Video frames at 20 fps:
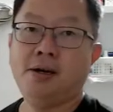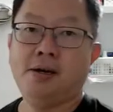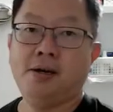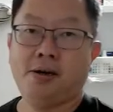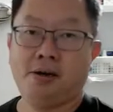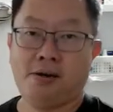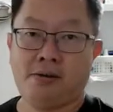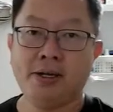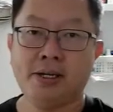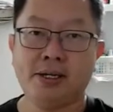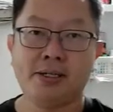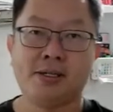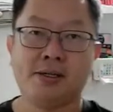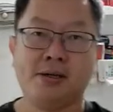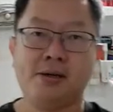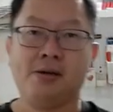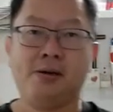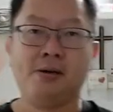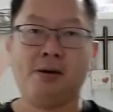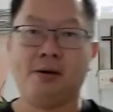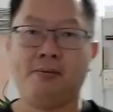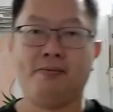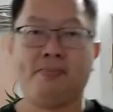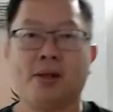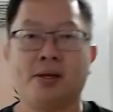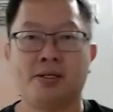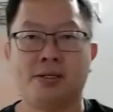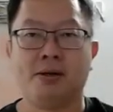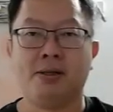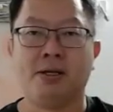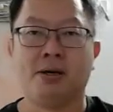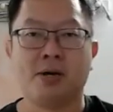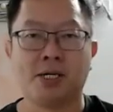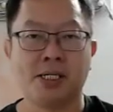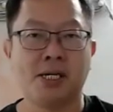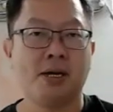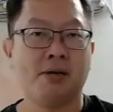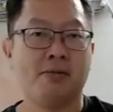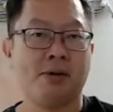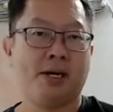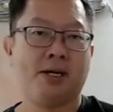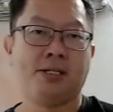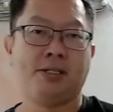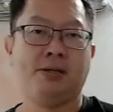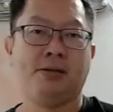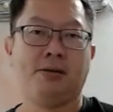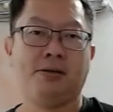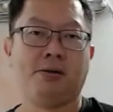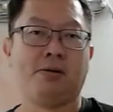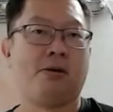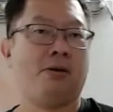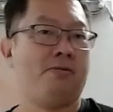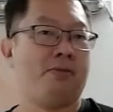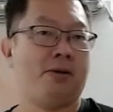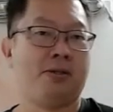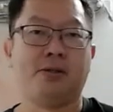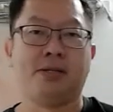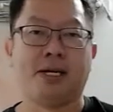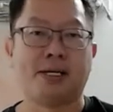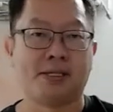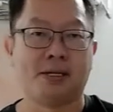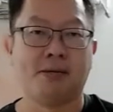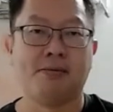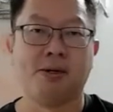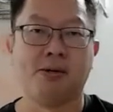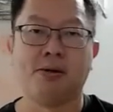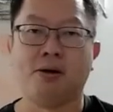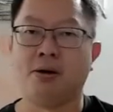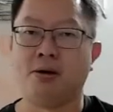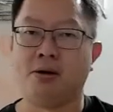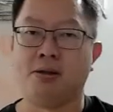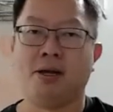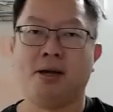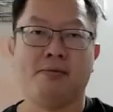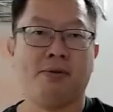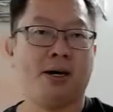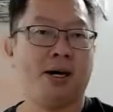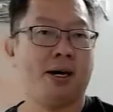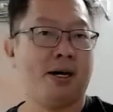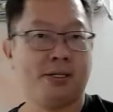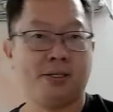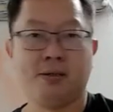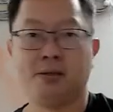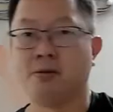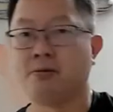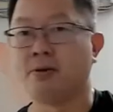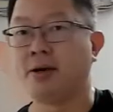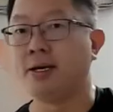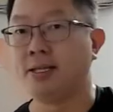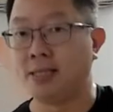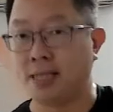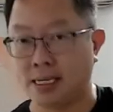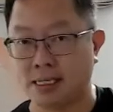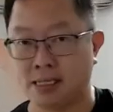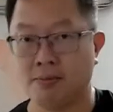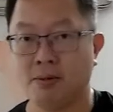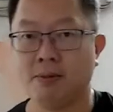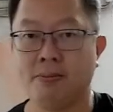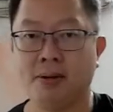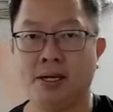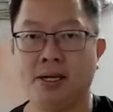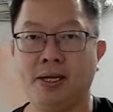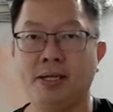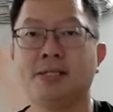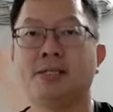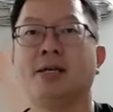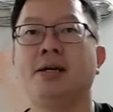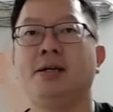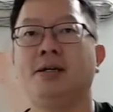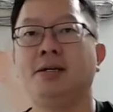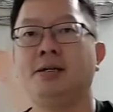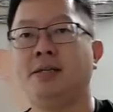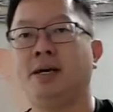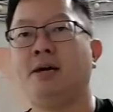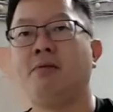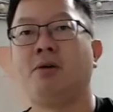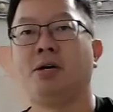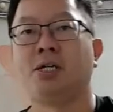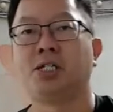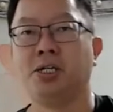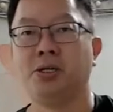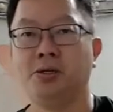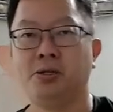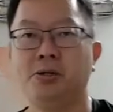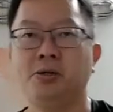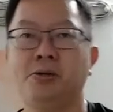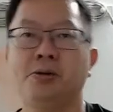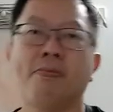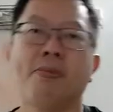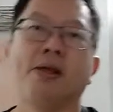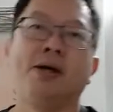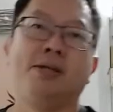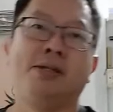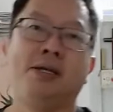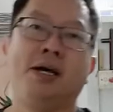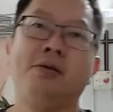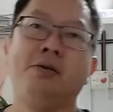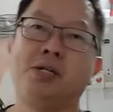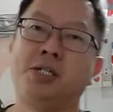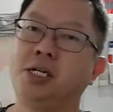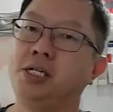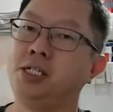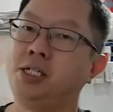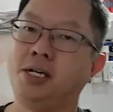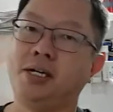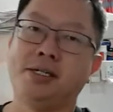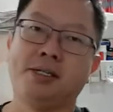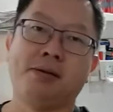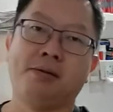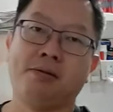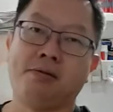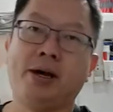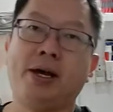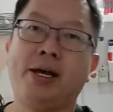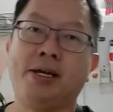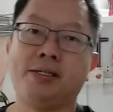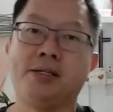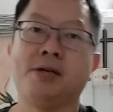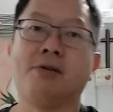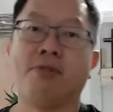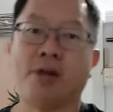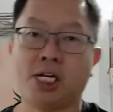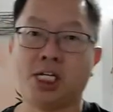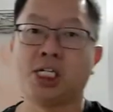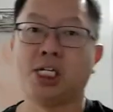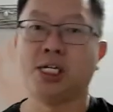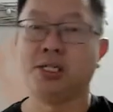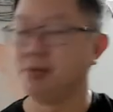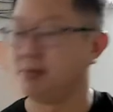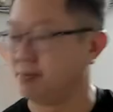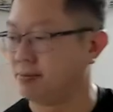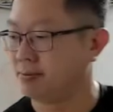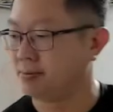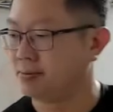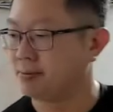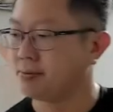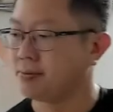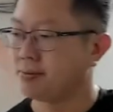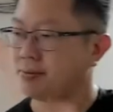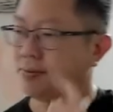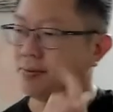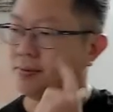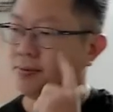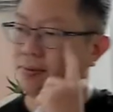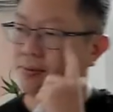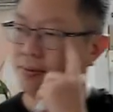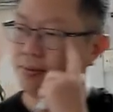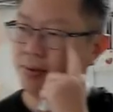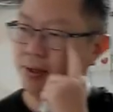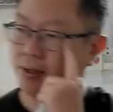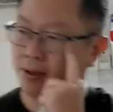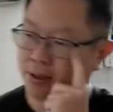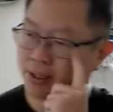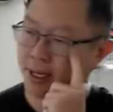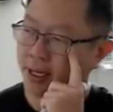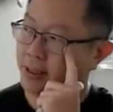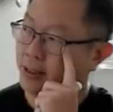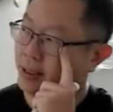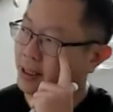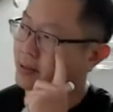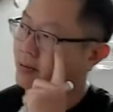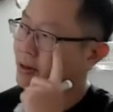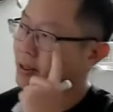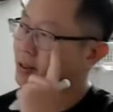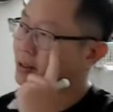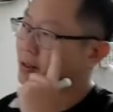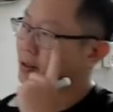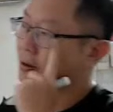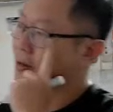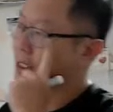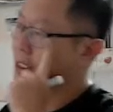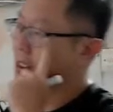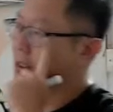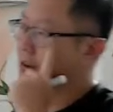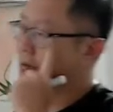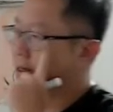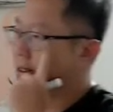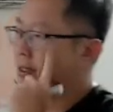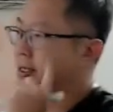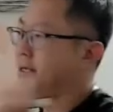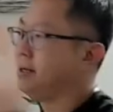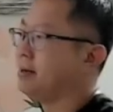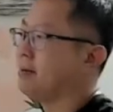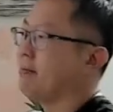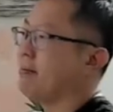Alright, so if the question never asks you to convert to decimal or never asks you to write in decimal place, then what should you do? Then you should just write as a fraction. Okay, next one, question 20.